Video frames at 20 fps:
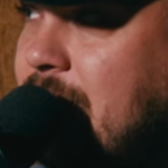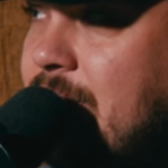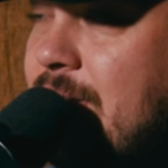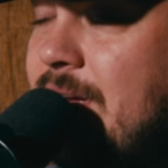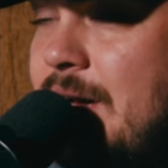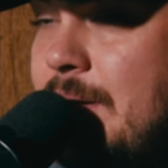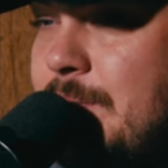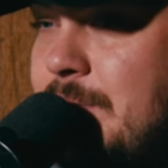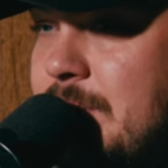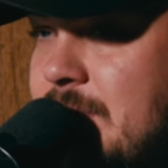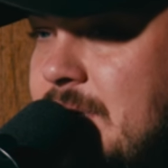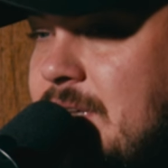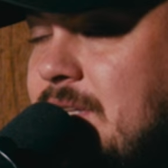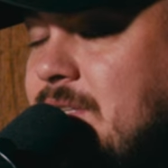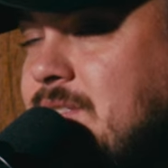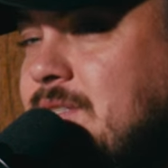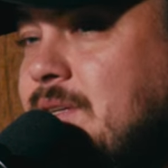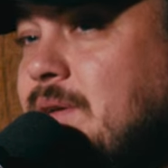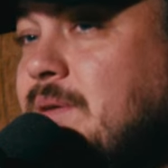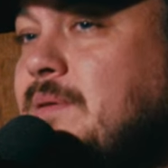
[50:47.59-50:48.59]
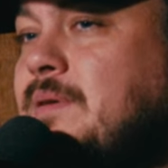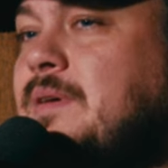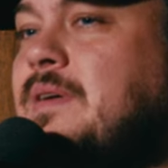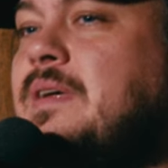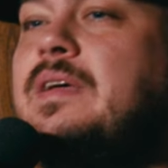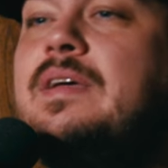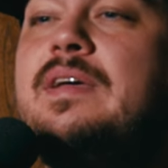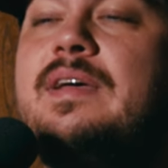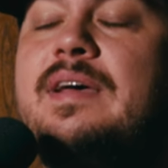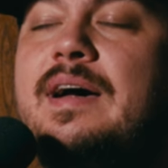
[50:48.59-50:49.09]
to happen. And so
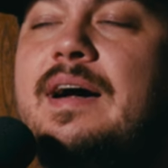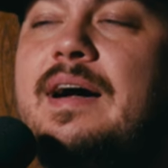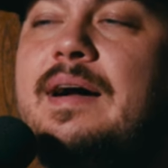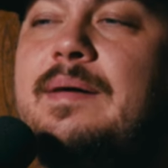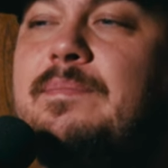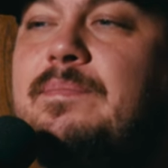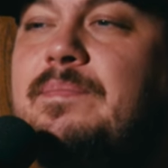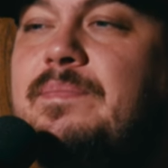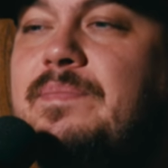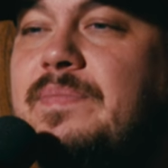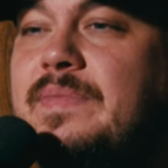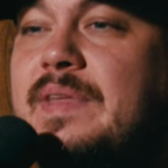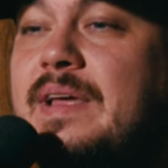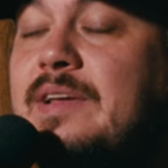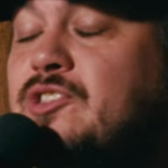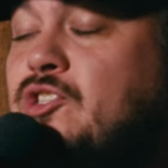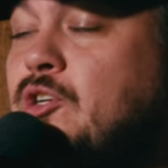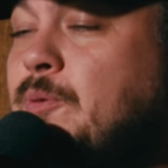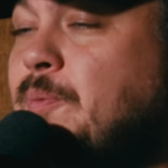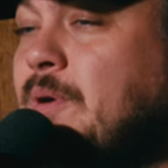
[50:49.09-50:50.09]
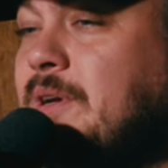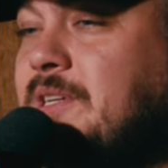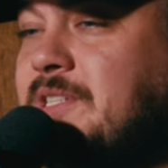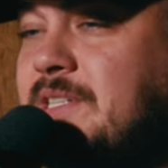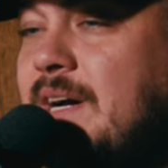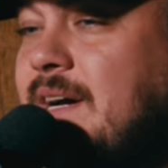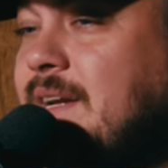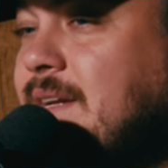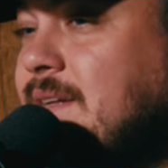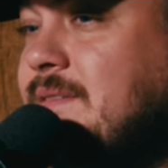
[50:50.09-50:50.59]
I'm super
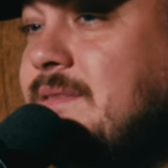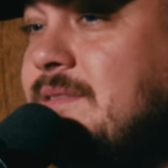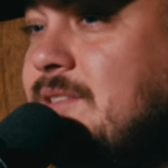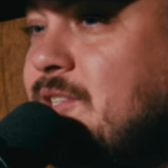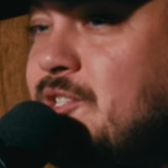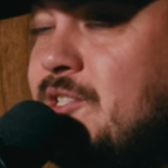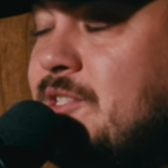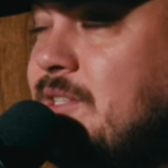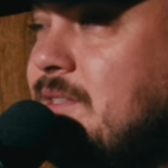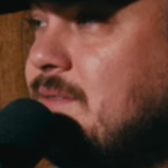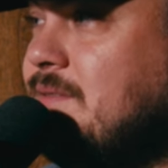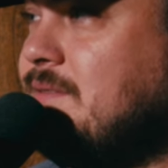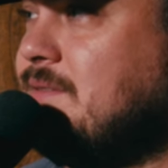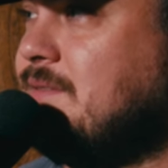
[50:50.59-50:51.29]
excited just to